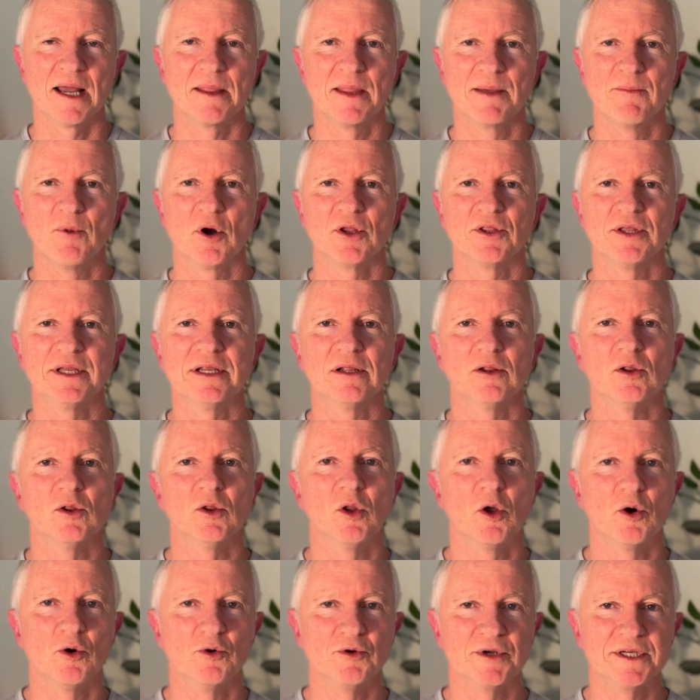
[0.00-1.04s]
and they might need a
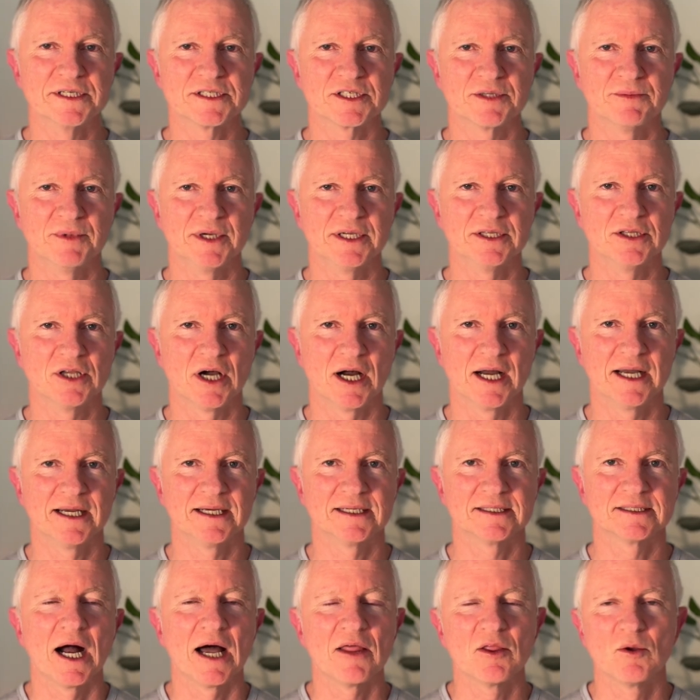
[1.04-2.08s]
low histamine
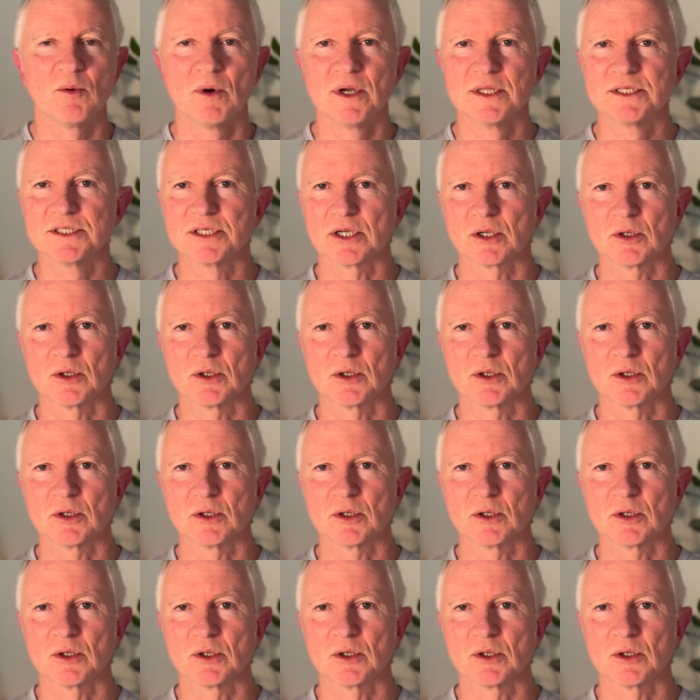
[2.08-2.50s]
diet. Other ones are